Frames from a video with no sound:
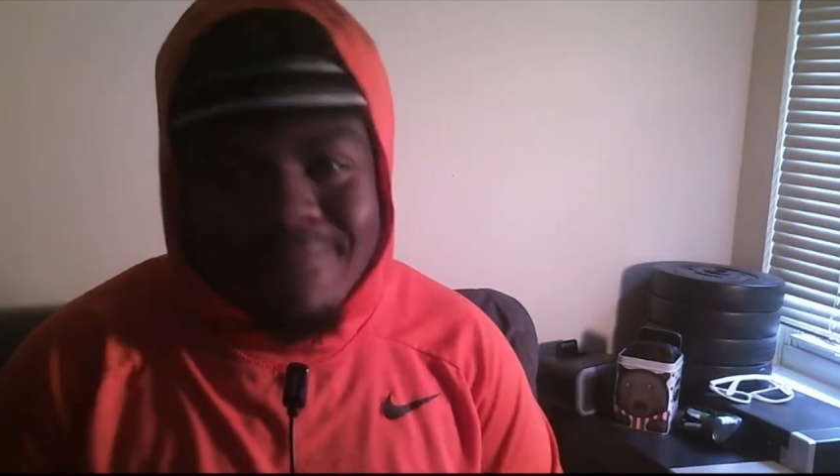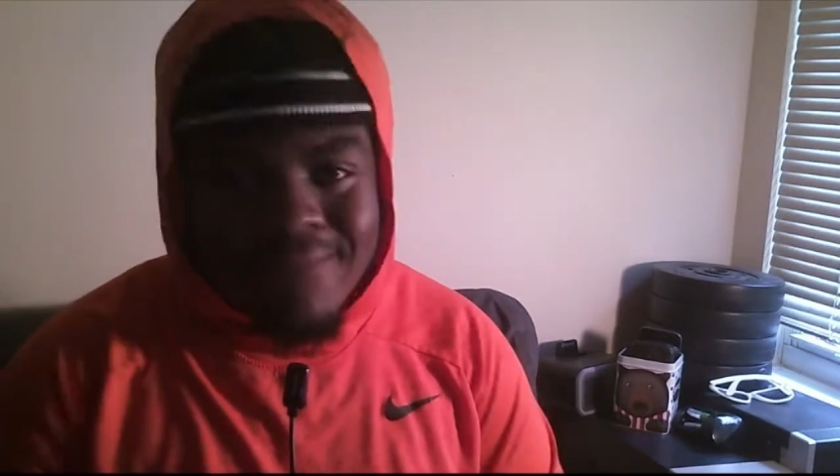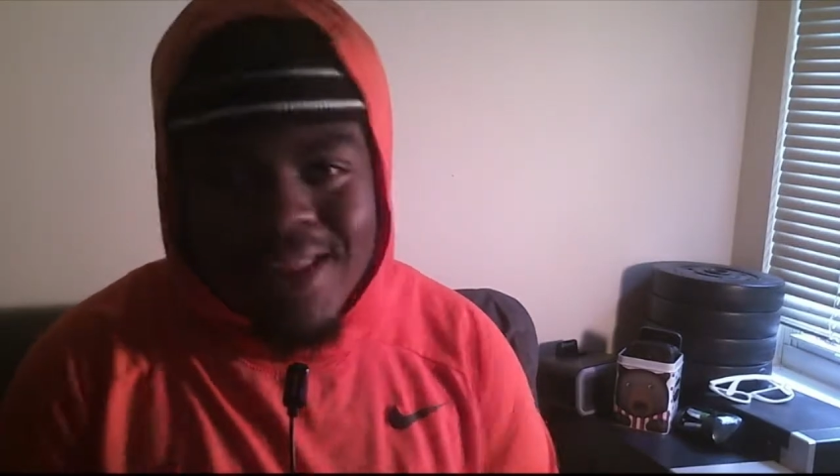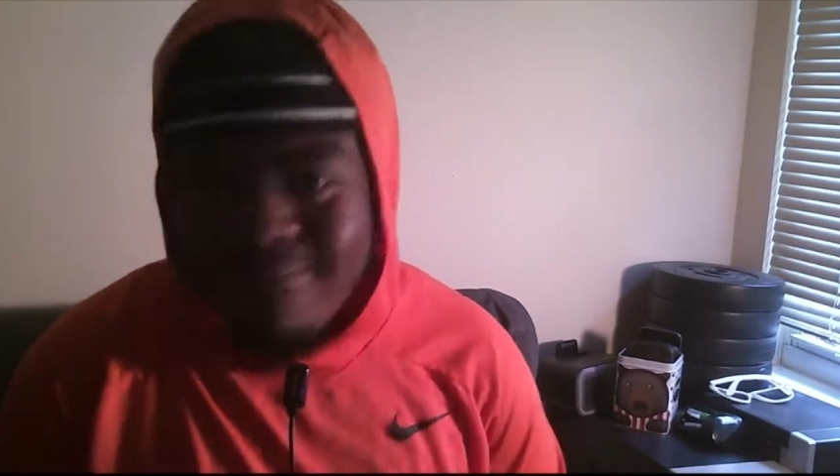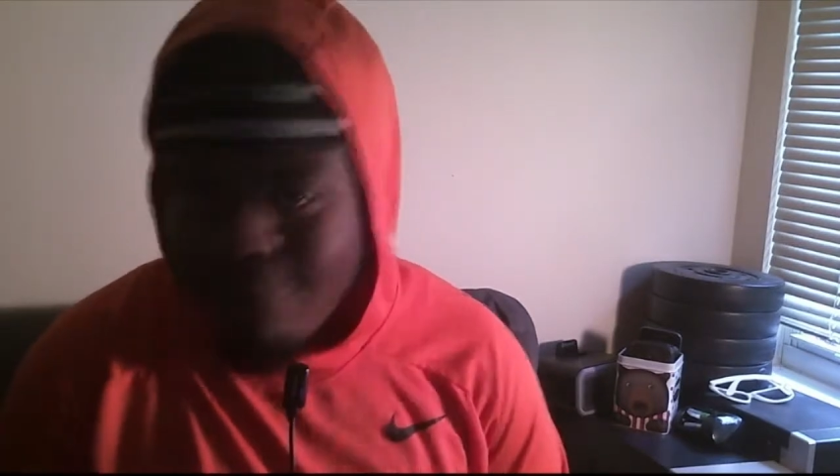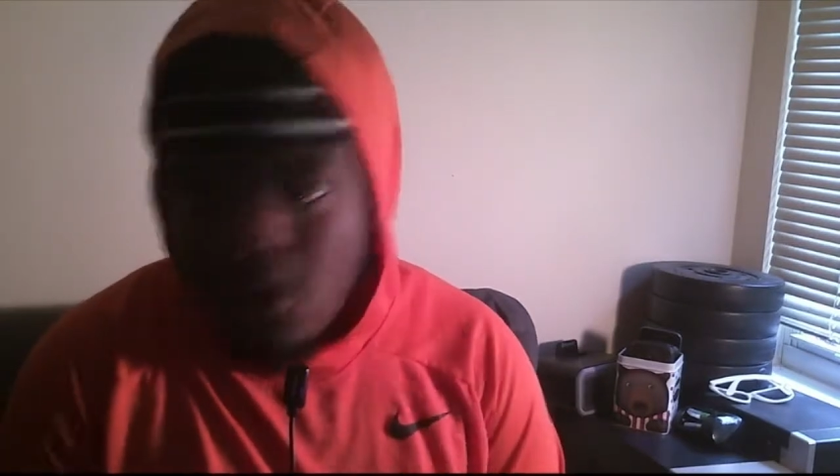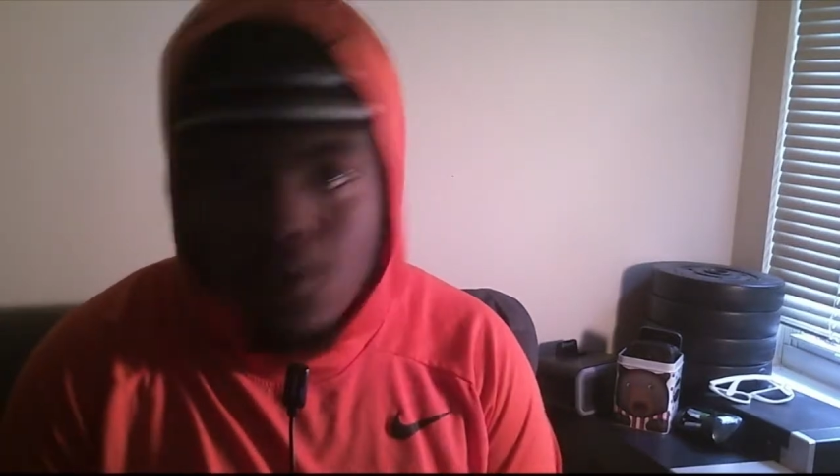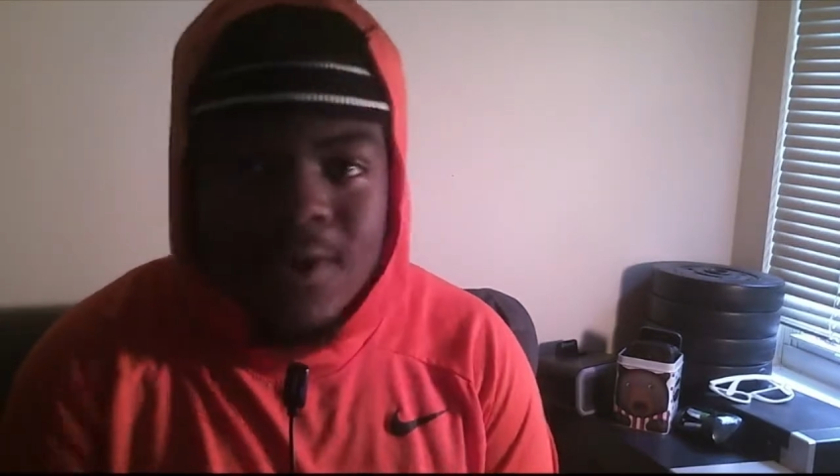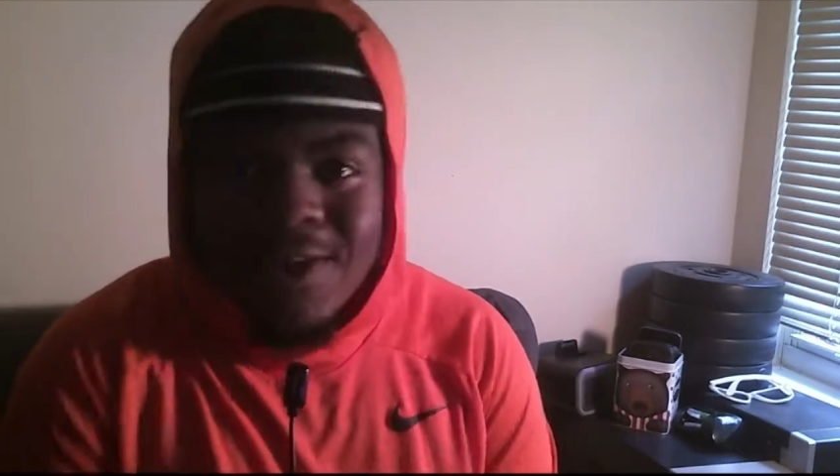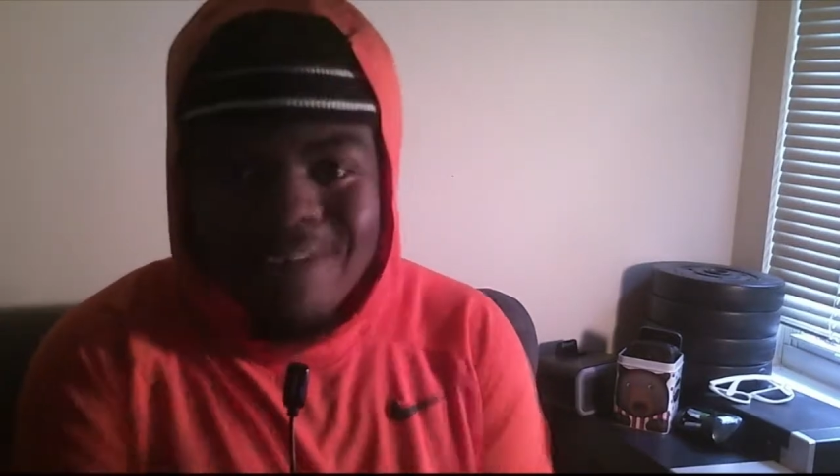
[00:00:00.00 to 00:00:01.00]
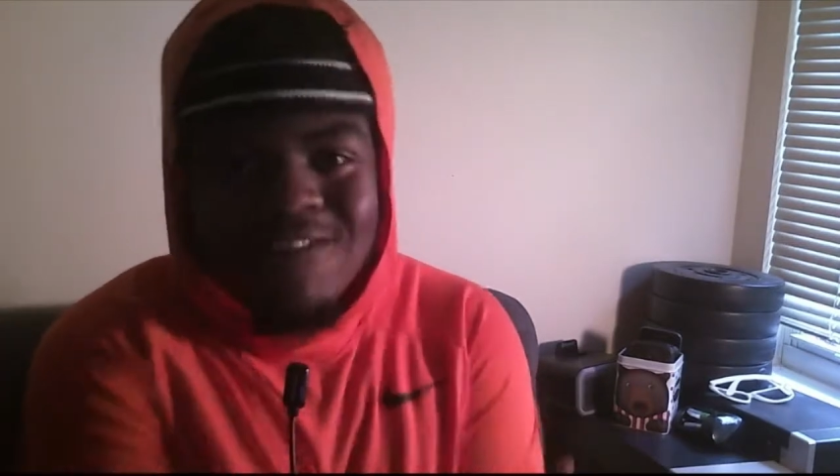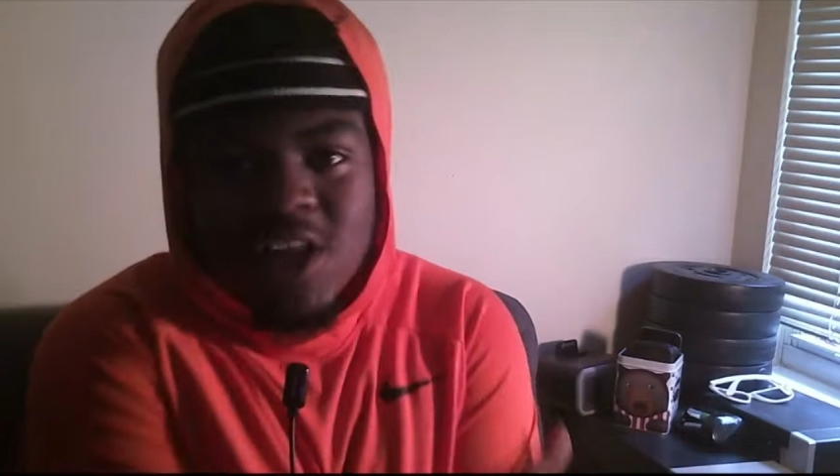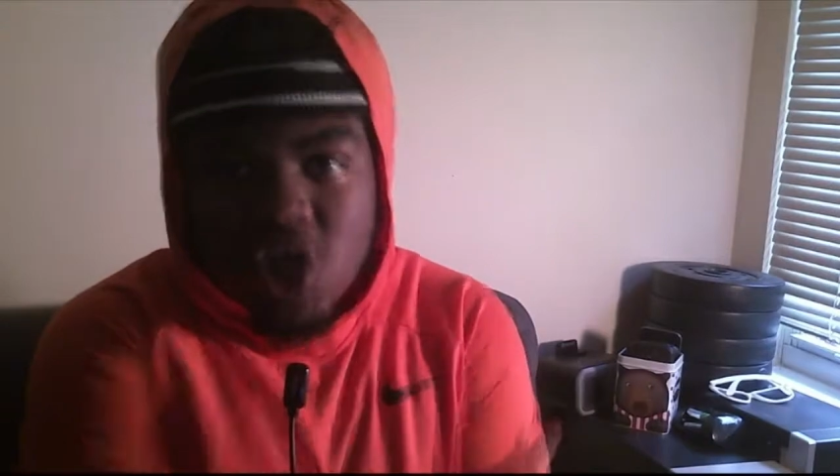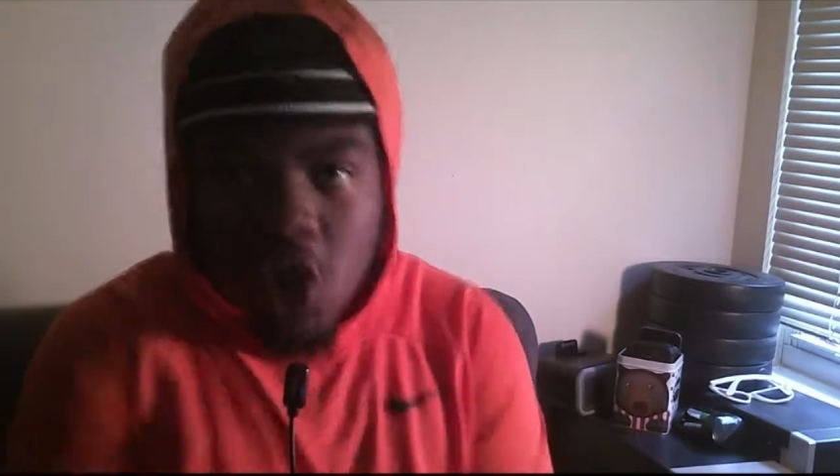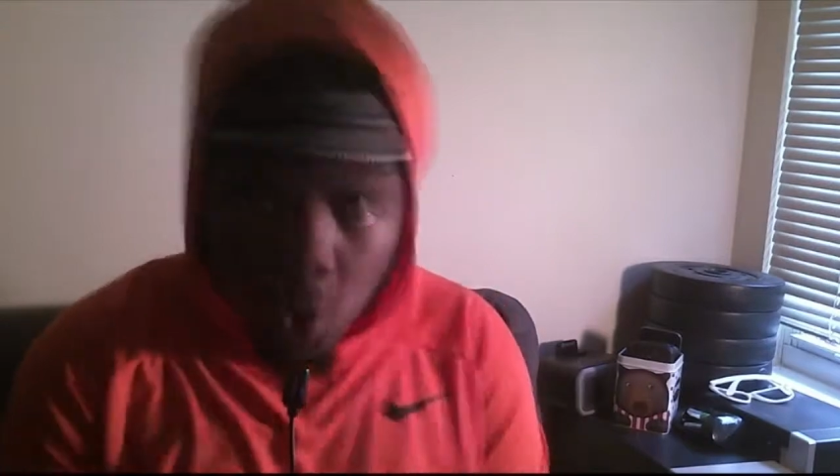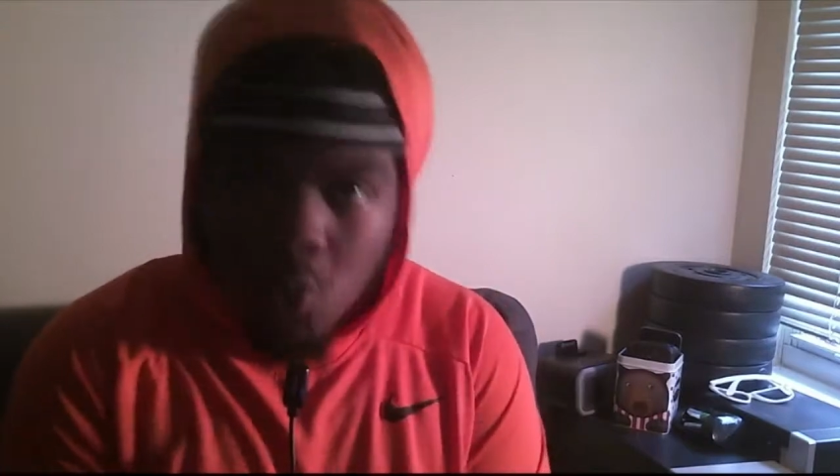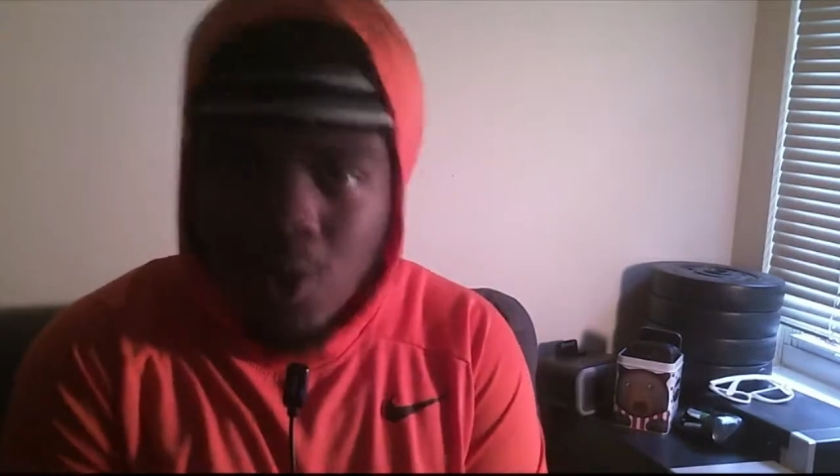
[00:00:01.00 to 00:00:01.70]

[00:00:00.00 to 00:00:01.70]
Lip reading: lived long enough to know